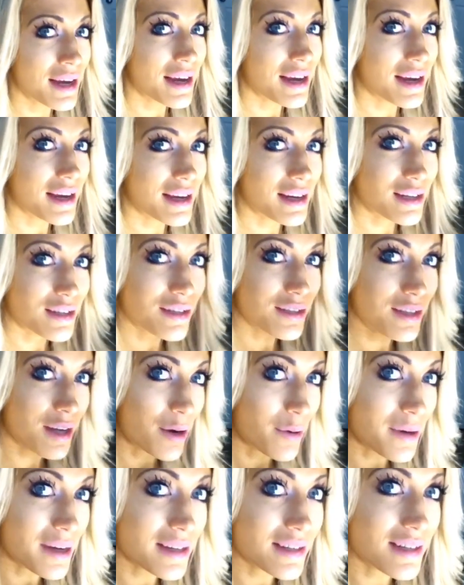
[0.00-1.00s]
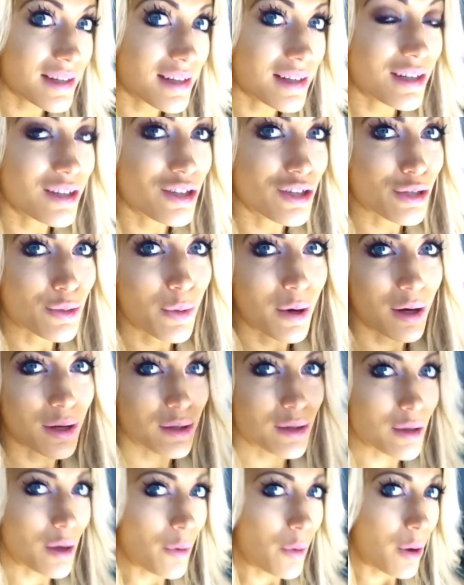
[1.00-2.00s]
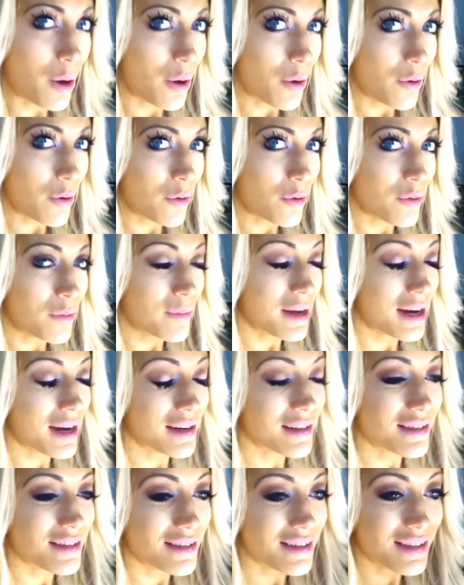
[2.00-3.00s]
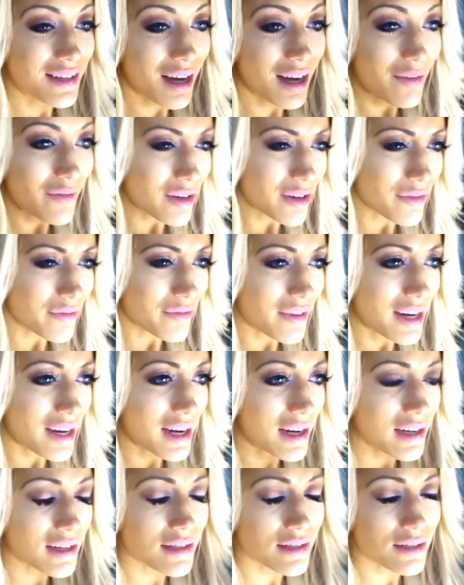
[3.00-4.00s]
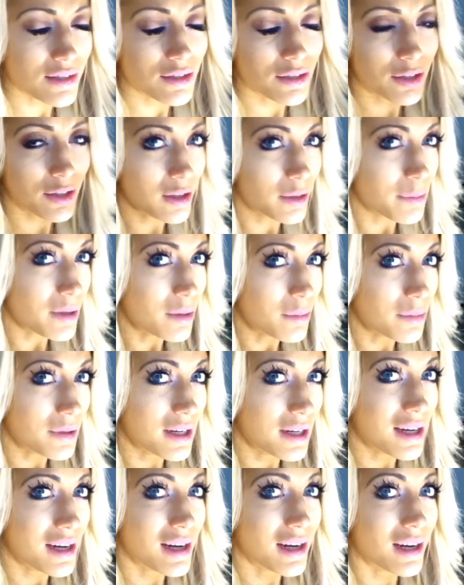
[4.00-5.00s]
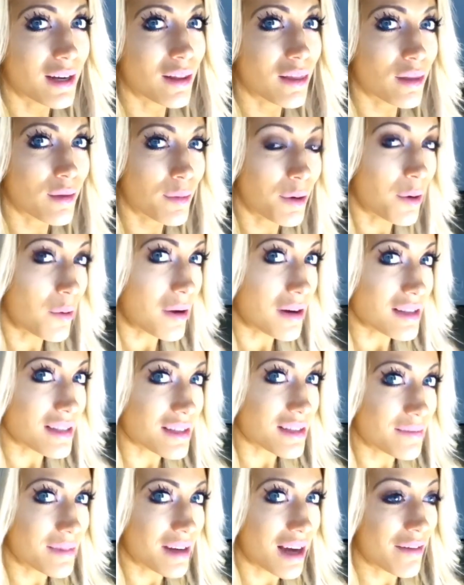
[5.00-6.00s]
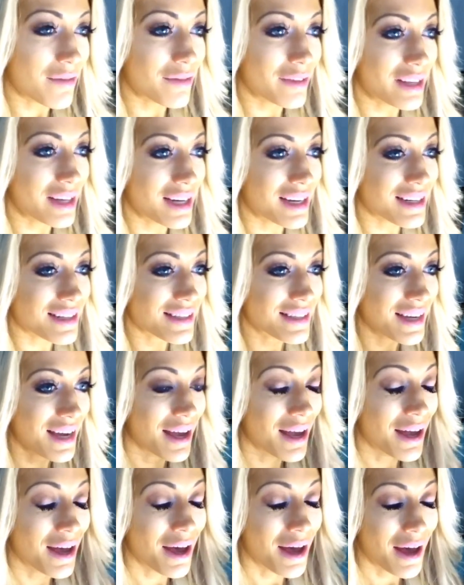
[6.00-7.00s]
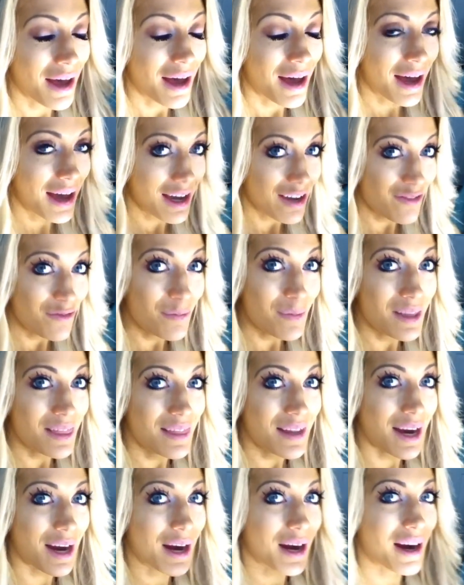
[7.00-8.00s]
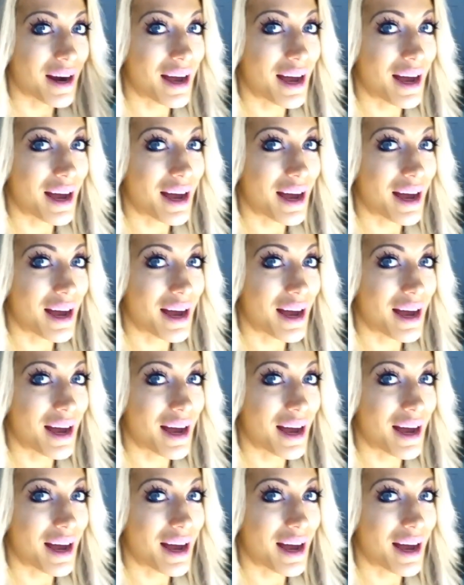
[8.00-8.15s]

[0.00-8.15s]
It is so easy to just want to go home and stuff your face, curl up in a blanket, throw on some Netflix. I have been there.